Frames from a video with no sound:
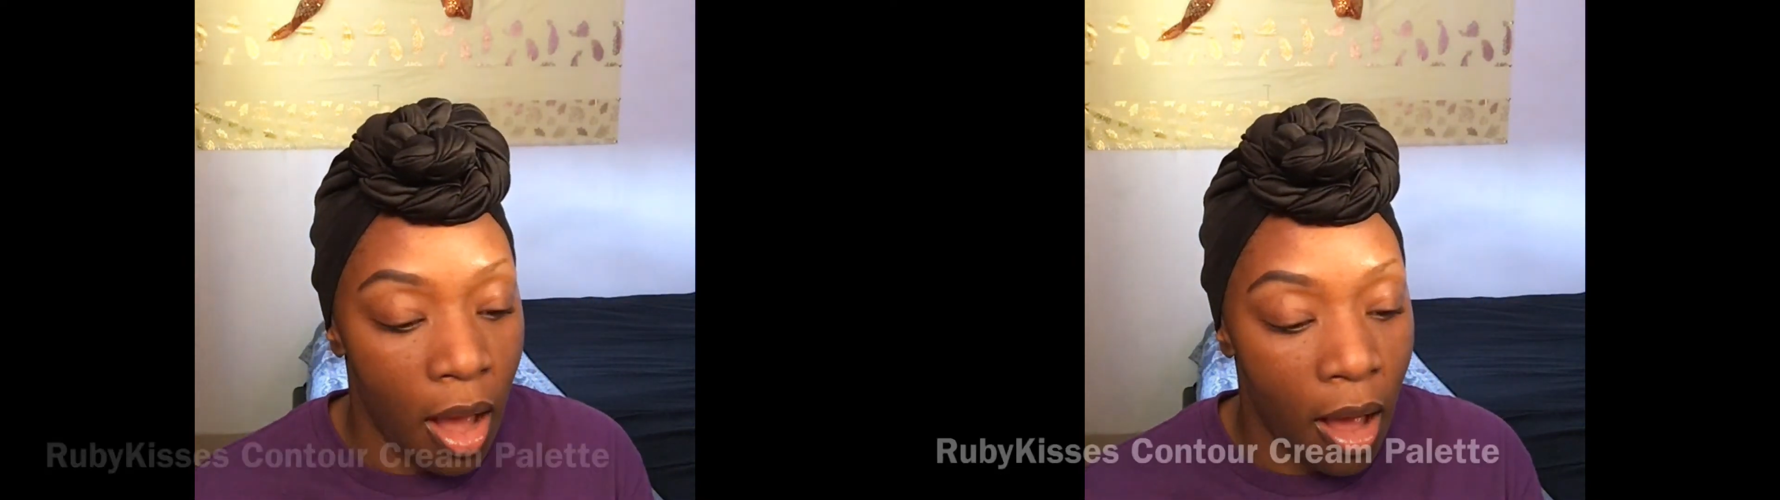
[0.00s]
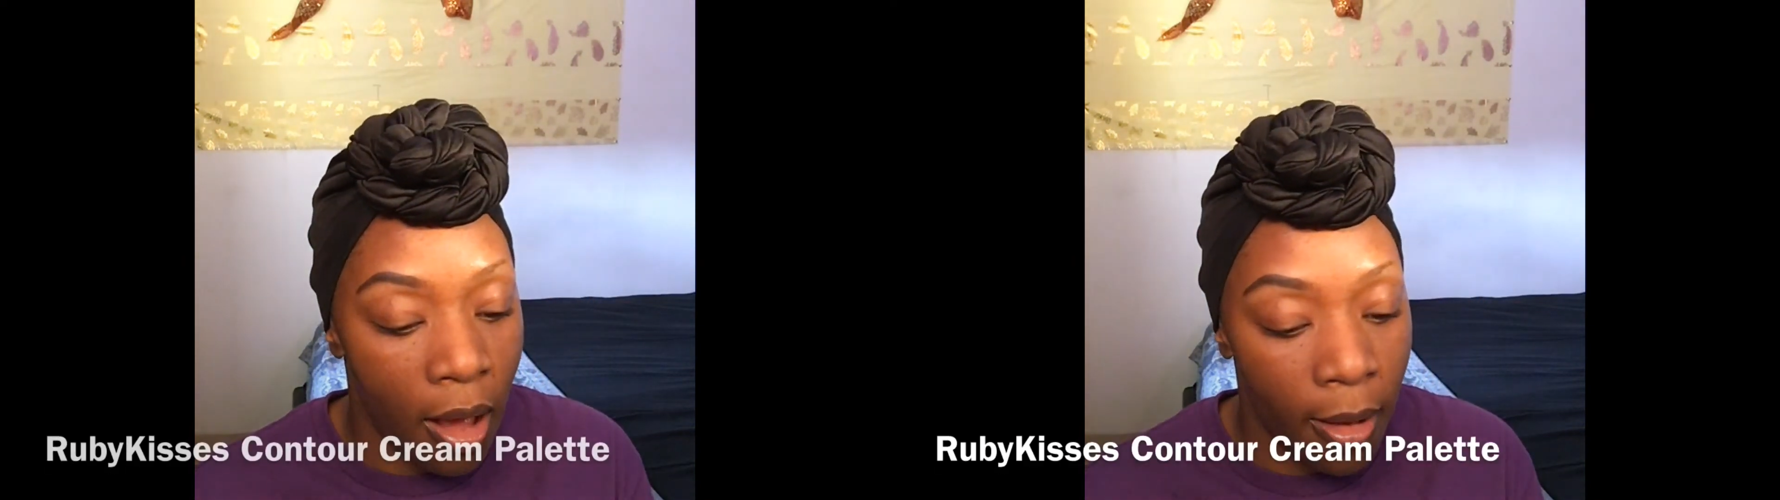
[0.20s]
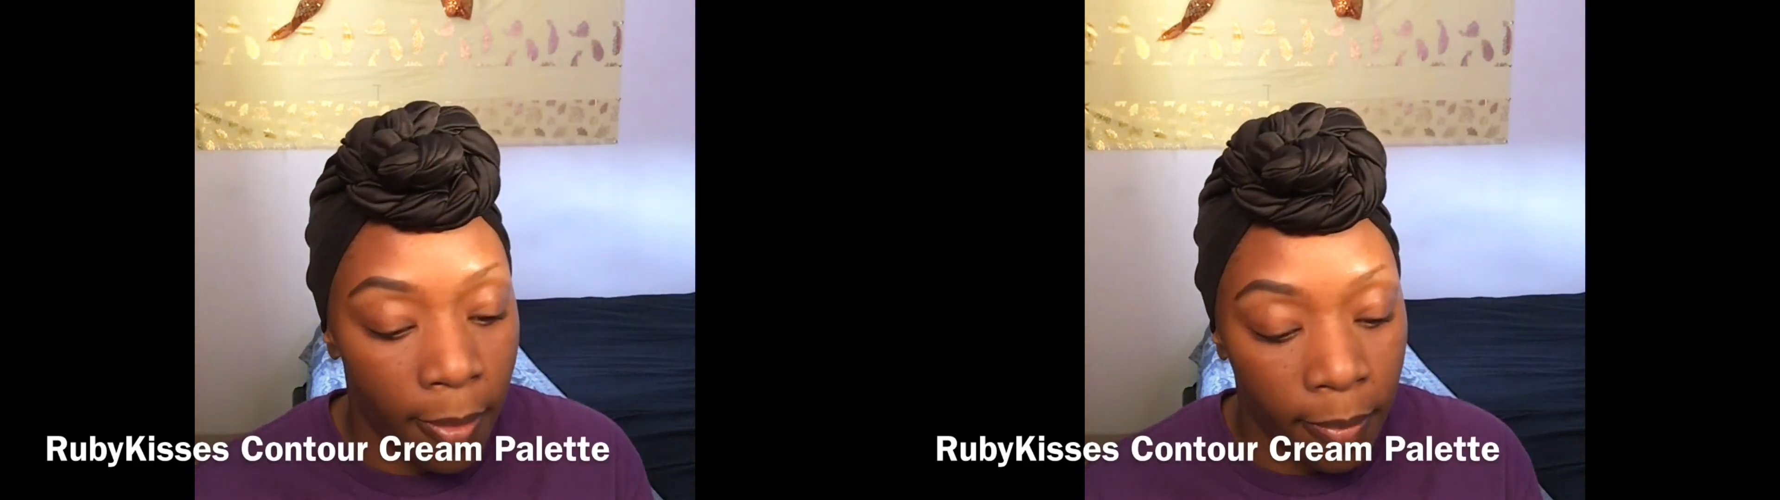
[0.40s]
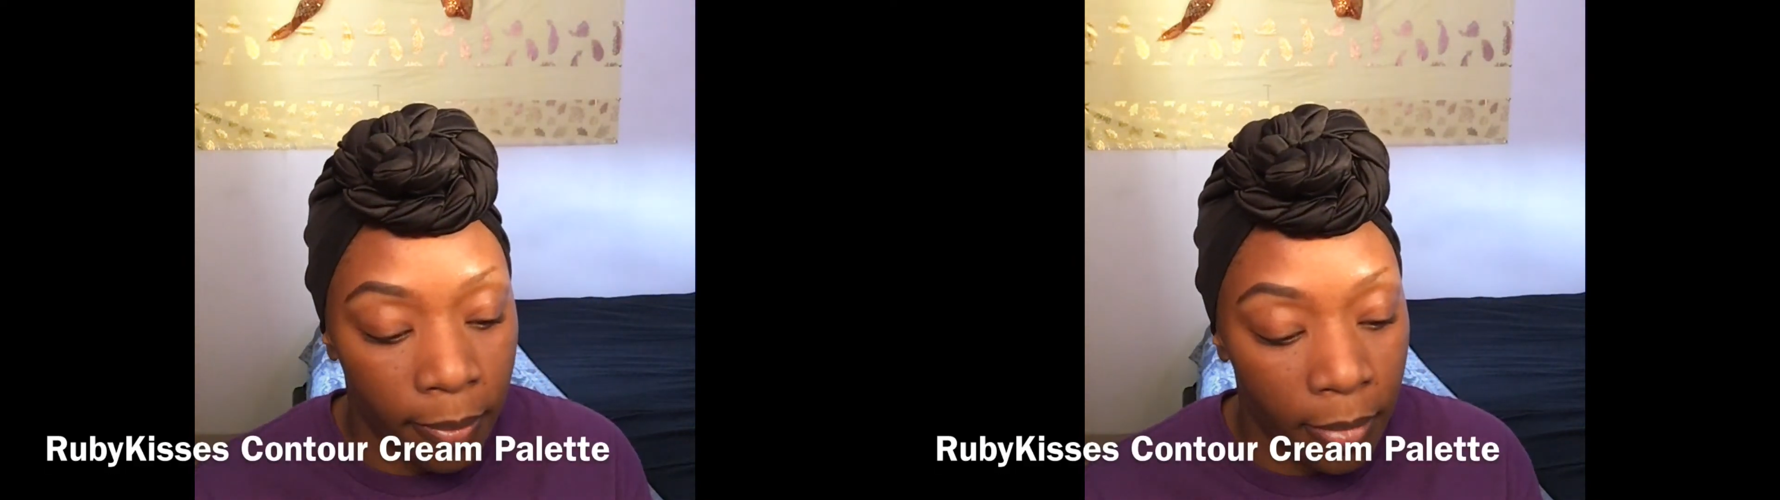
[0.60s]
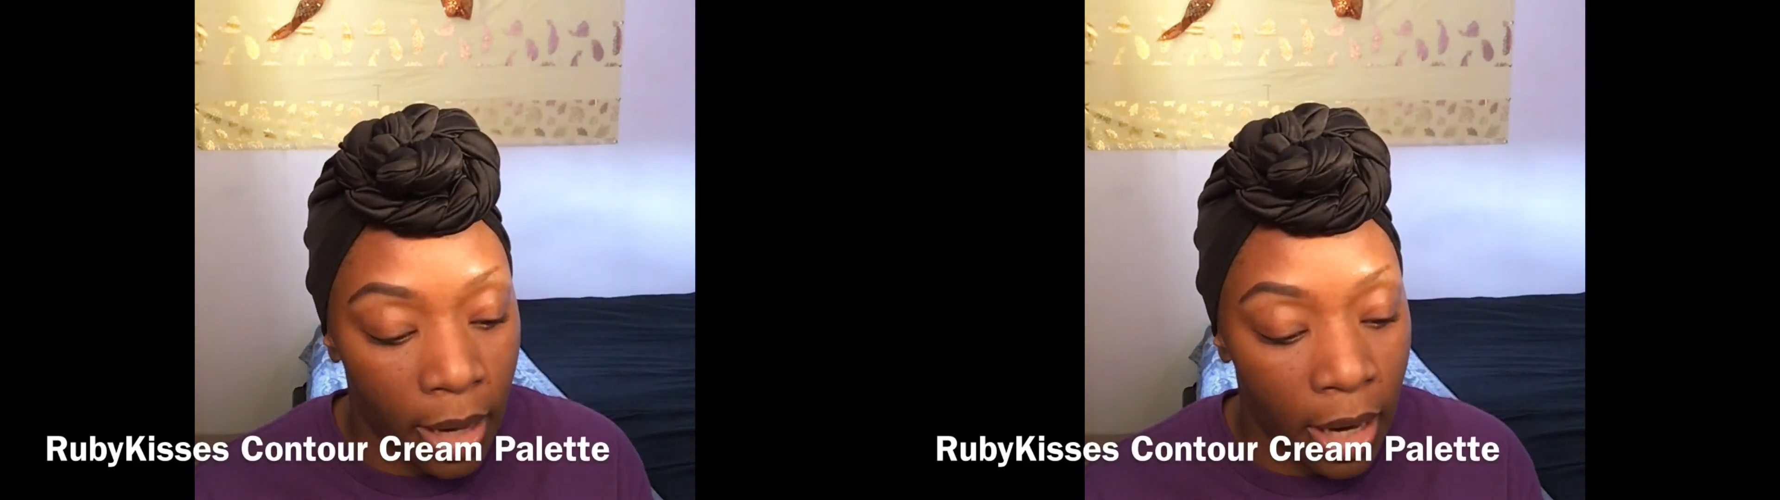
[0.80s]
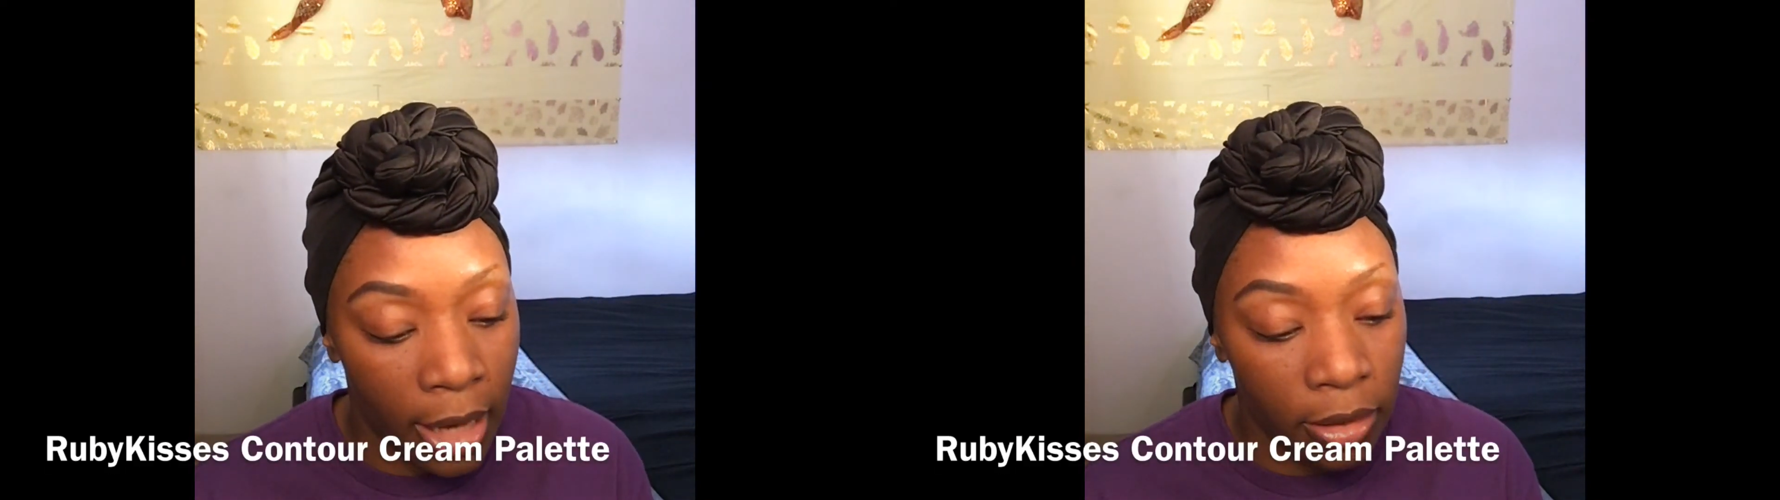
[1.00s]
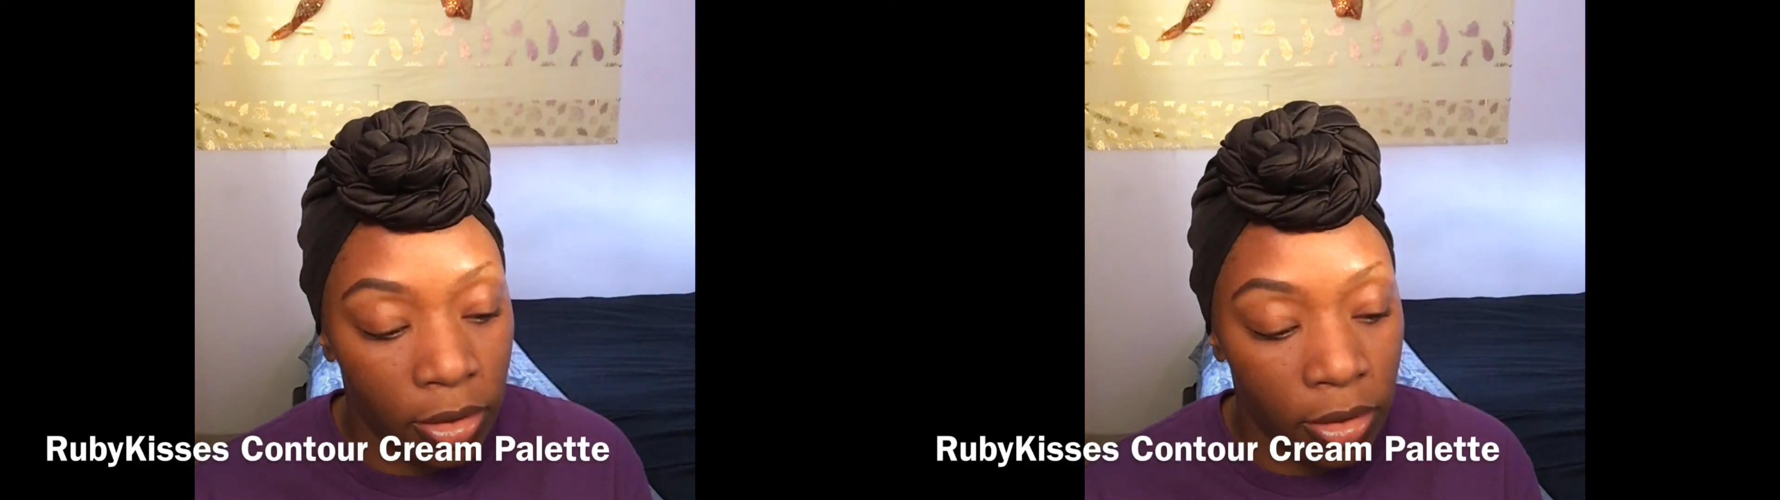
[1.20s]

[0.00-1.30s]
I like